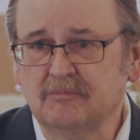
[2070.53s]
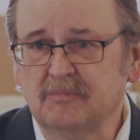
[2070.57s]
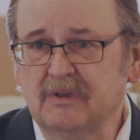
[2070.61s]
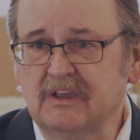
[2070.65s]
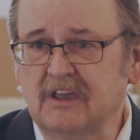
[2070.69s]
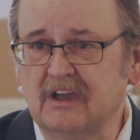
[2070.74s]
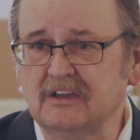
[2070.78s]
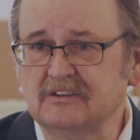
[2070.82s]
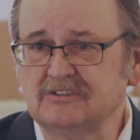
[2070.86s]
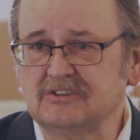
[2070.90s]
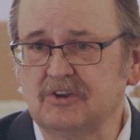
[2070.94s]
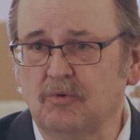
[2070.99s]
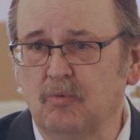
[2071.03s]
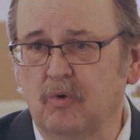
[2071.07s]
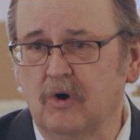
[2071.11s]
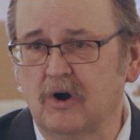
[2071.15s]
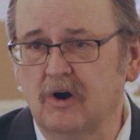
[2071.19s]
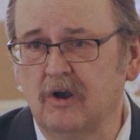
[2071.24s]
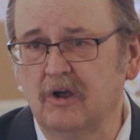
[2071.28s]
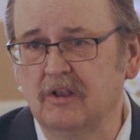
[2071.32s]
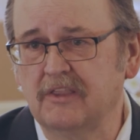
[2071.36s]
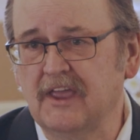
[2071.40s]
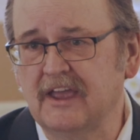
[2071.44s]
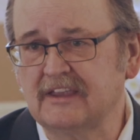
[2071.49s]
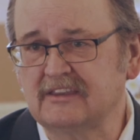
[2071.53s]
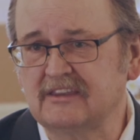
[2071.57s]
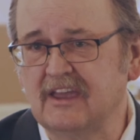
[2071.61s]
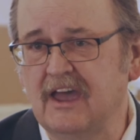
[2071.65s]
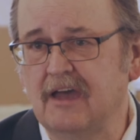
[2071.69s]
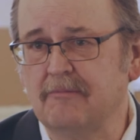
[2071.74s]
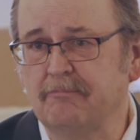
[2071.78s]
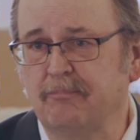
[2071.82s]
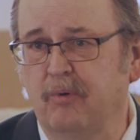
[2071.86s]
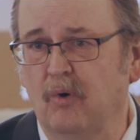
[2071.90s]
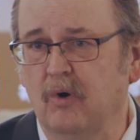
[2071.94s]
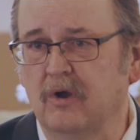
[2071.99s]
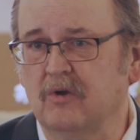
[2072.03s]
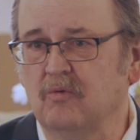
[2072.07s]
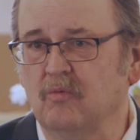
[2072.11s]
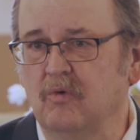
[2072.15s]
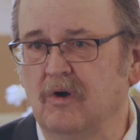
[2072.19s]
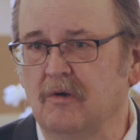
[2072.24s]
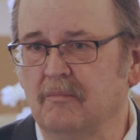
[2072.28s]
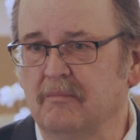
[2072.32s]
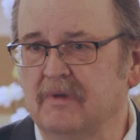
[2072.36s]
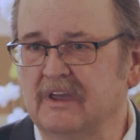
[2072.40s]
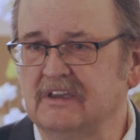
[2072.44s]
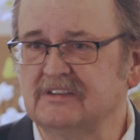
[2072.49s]
Because the world at that point
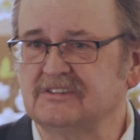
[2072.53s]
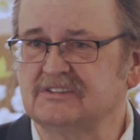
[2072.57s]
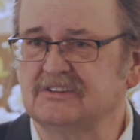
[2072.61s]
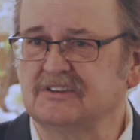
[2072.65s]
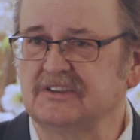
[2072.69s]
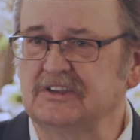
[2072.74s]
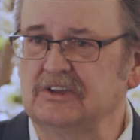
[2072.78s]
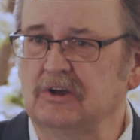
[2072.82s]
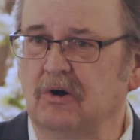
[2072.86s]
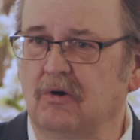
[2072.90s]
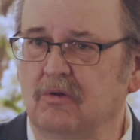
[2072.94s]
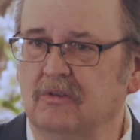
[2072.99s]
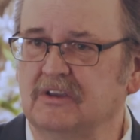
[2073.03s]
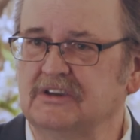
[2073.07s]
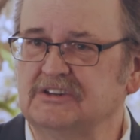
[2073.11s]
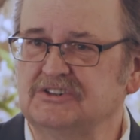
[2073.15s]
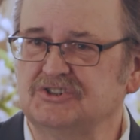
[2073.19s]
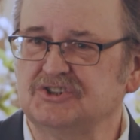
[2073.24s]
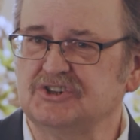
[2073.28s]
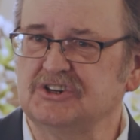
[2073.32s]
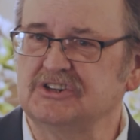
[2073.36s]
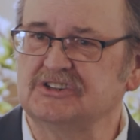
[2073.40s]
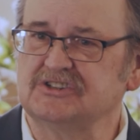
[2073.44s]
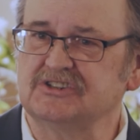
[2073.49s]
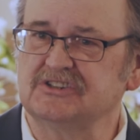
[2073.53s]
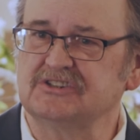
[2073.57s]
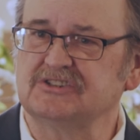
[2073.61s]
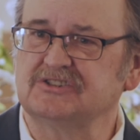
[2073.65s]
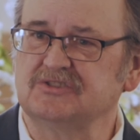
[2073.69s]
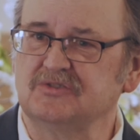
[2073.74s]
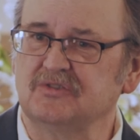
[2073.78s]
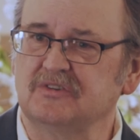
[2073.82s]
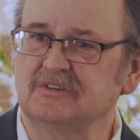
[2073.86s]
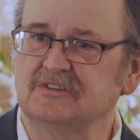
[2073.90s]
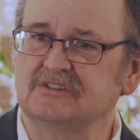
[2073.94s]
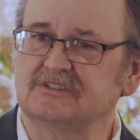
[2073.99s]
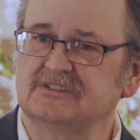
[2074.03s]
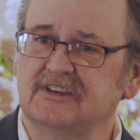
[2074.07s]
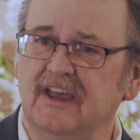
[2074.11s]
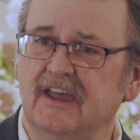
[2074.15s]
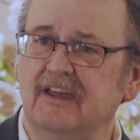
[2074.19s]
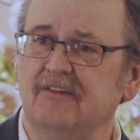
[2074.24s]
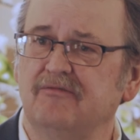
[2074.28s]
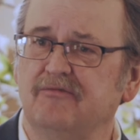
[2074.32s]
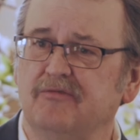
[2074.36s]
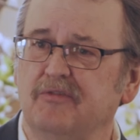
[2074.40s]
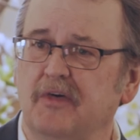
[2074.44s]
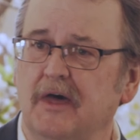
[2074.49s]
will miss the only Jesus who can
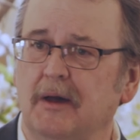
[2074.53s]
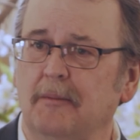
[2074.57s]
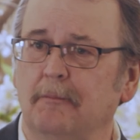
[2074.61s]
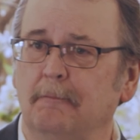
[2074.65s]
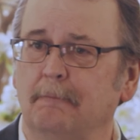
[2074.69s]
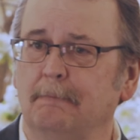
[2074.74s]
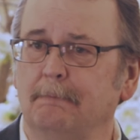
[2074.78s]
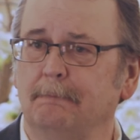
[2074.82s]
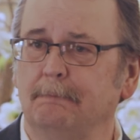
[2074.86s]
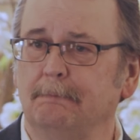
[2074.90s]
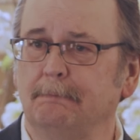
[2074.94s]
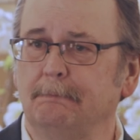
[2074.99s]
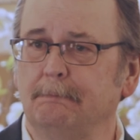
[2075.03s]
save them.